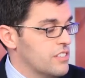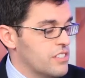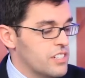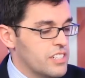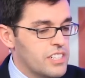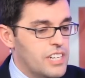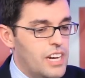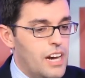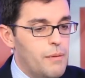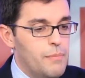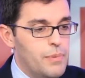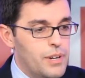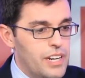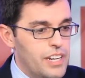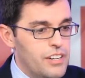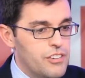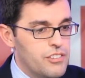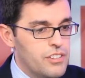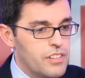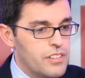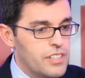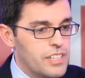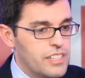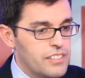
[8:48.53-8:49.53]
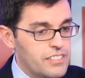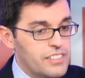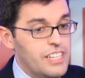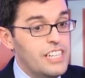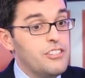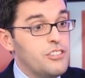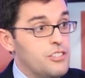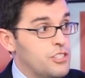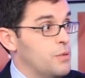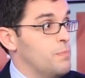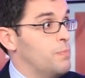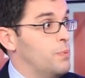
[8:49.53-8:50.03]
I mean, it's a combination of things. It's not
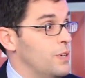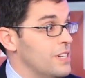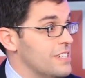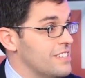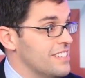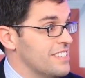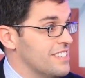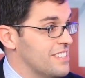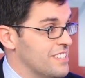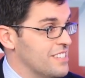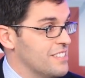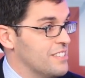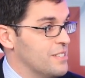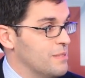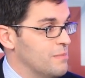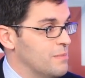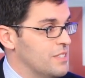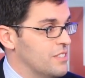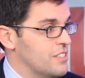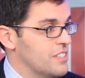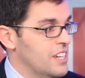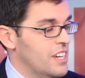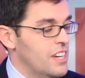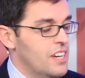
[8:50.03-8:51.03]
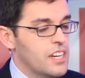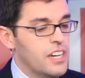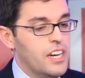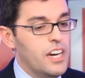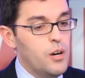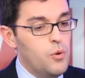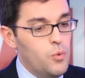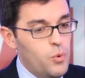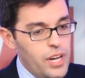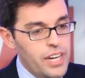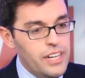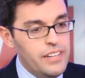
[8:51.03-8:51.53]
just the prison system is
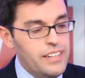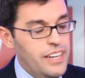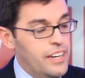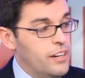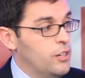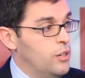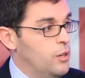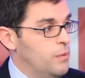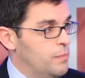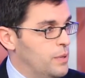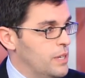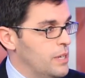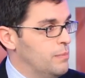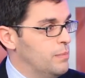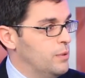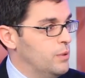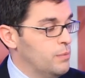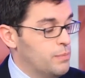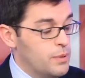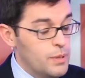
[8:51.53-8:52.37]
kind of weighing down on people.